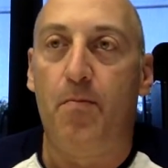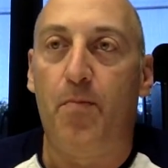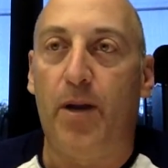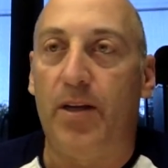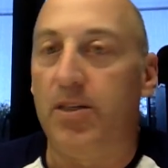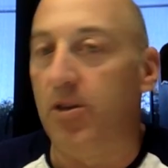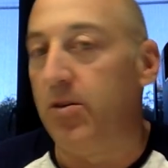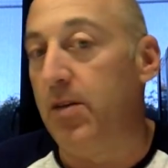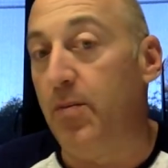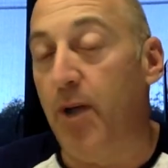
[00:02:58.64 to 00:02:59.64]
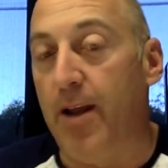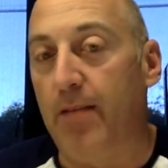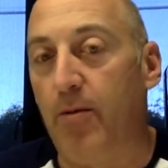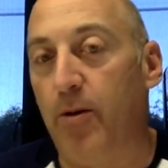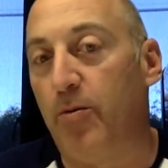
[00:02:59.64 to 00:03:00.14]
but I still see Brady
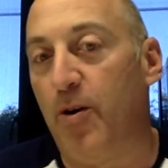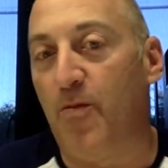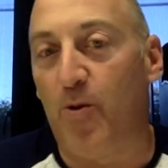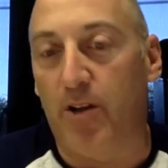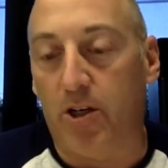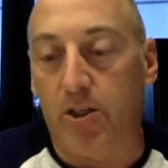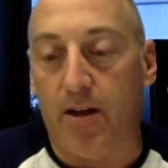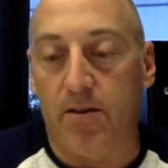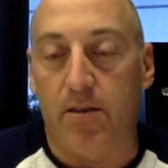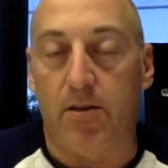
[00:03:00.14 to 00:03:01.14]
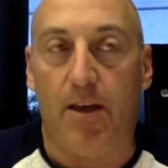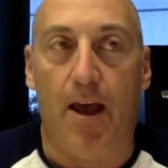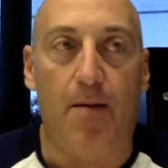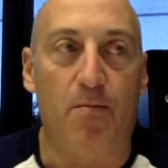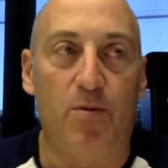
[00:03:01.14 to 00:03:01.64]
throwing three or four touchdowns in this
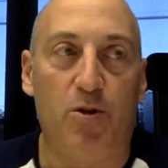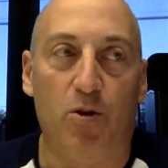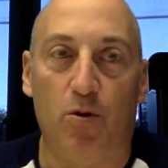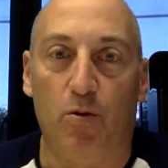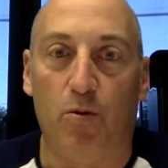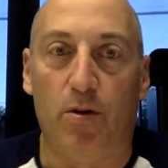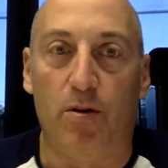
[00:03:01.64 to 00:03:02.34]
game to